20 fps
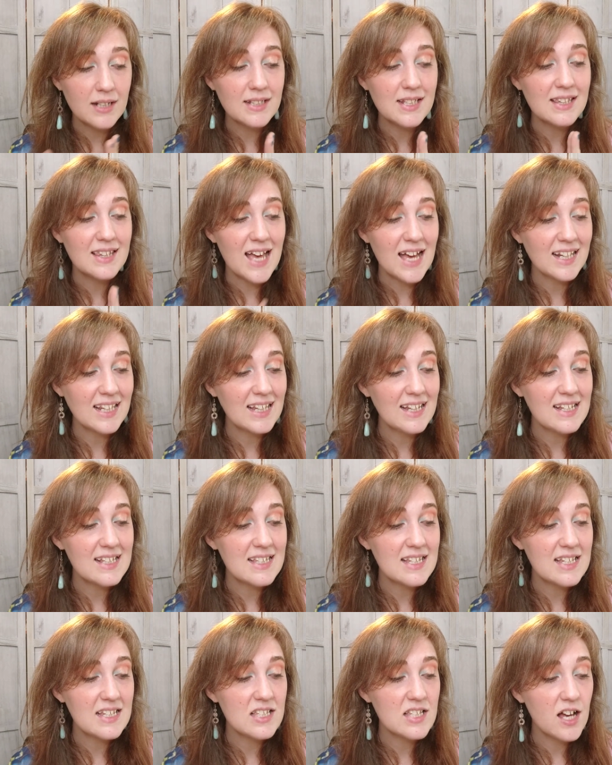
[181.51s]
that
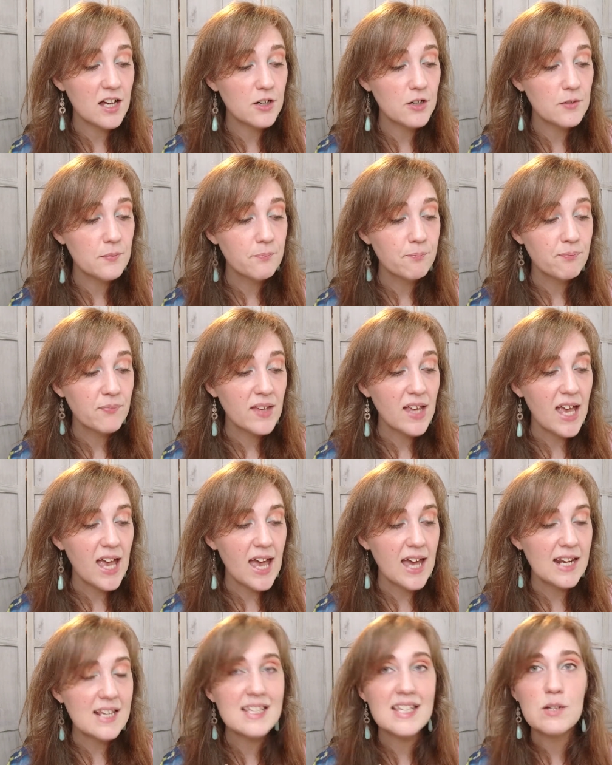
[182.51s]
easy solder,
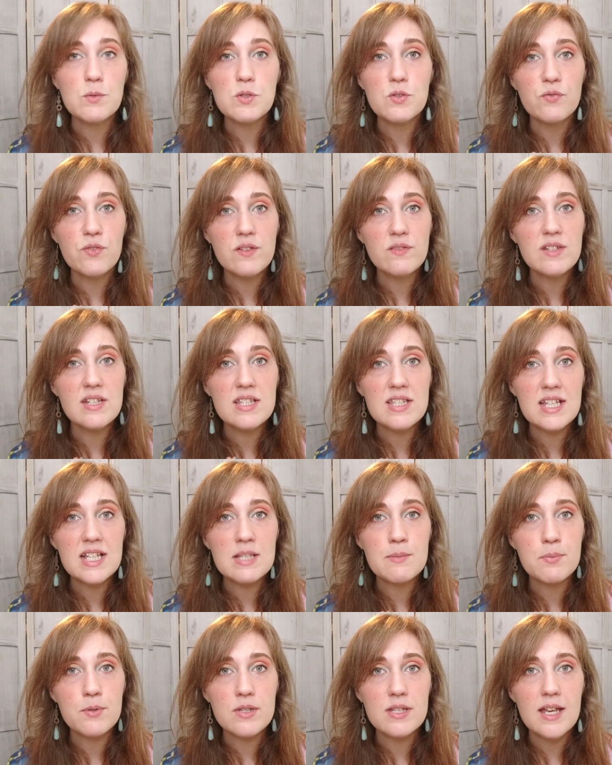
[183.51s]
and it said it was
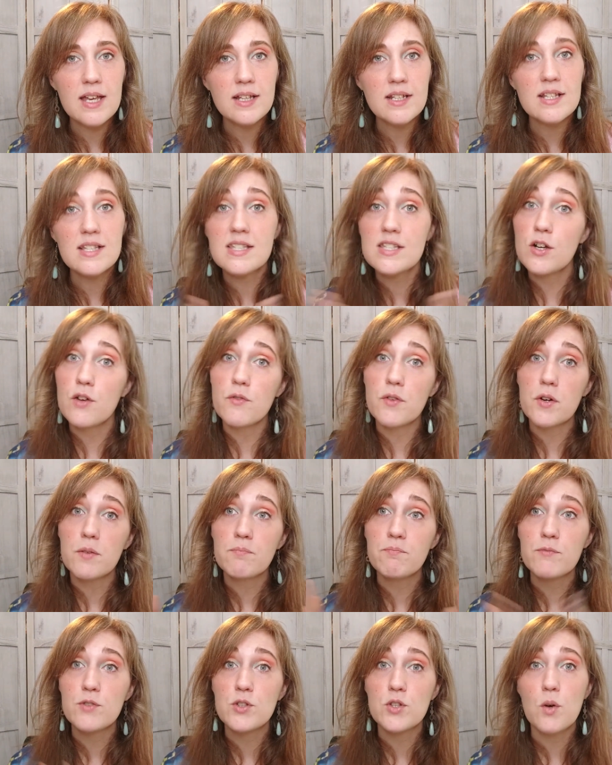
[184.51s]
56% silver.
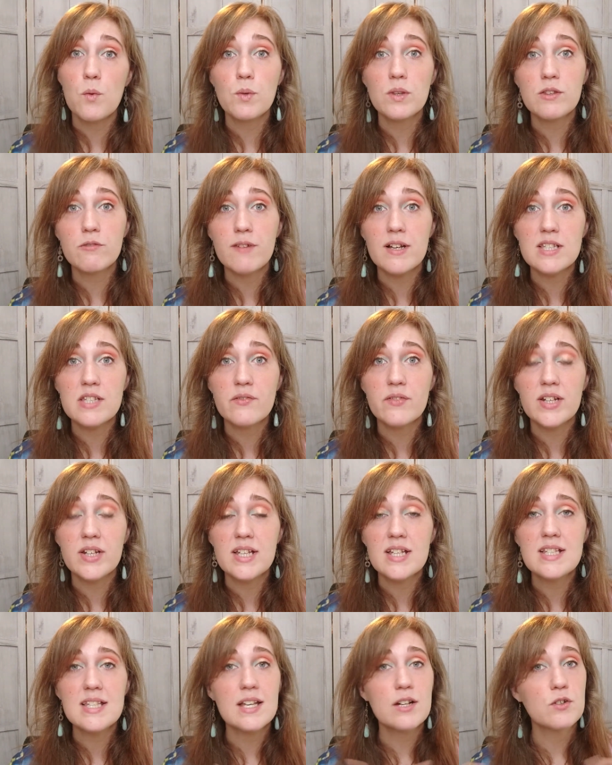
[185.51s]
So what the rest of it
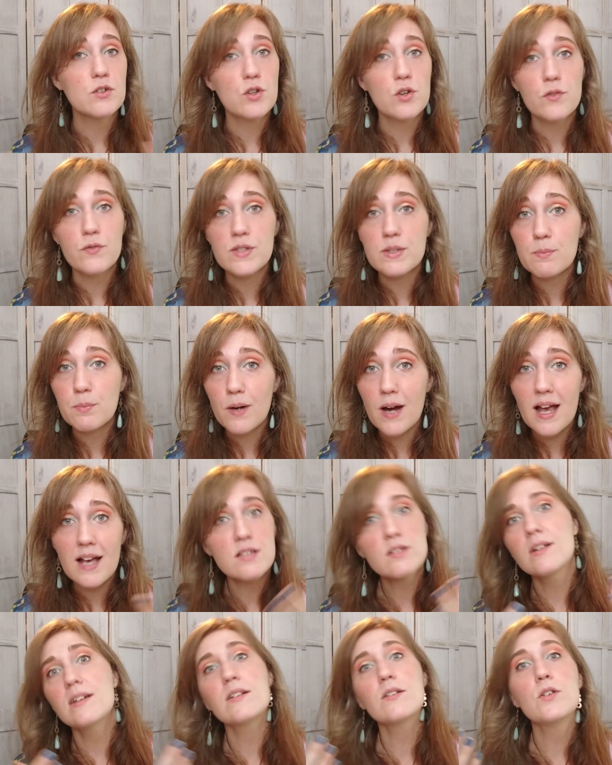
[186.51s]
is, I don't know if it's
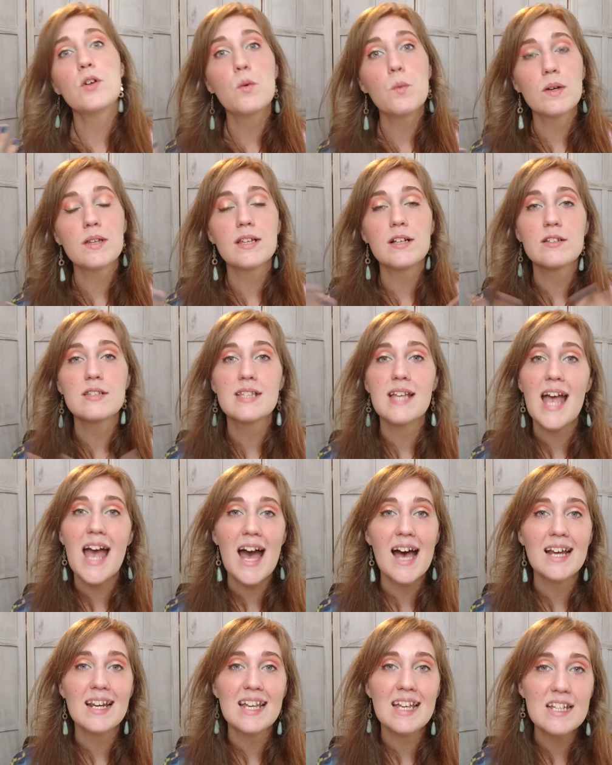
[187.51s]
brass. I don't know what else they
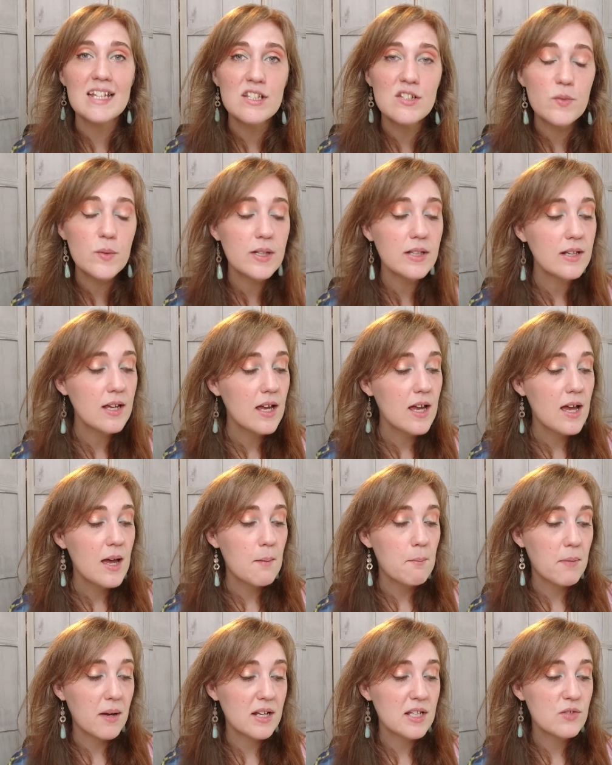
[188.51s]
add into it,
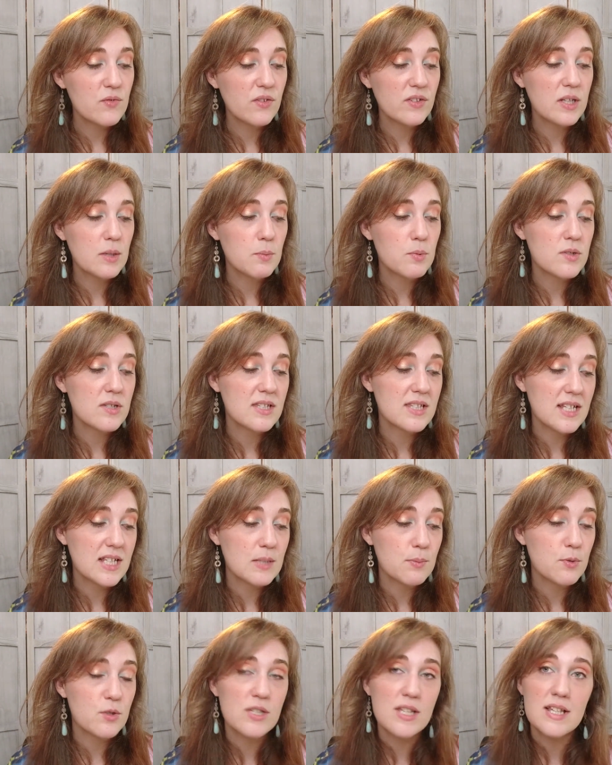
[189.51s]
but it's
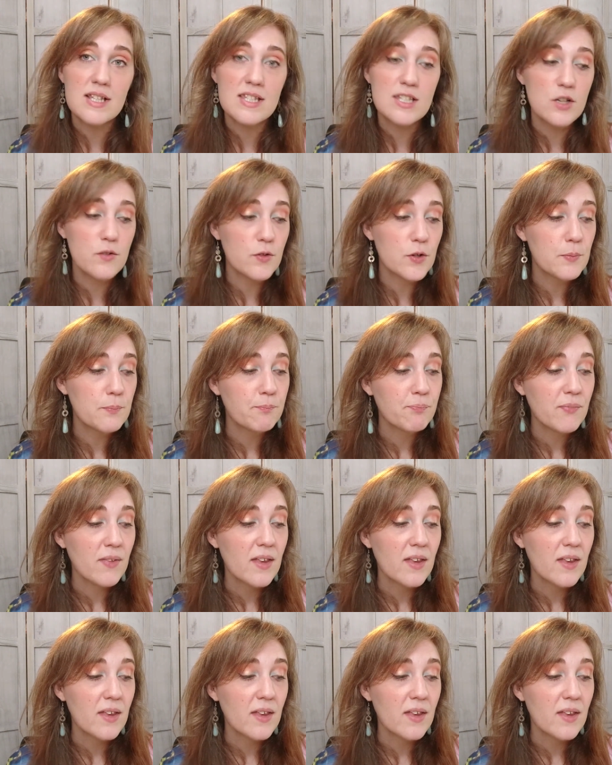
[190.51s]
56% silver,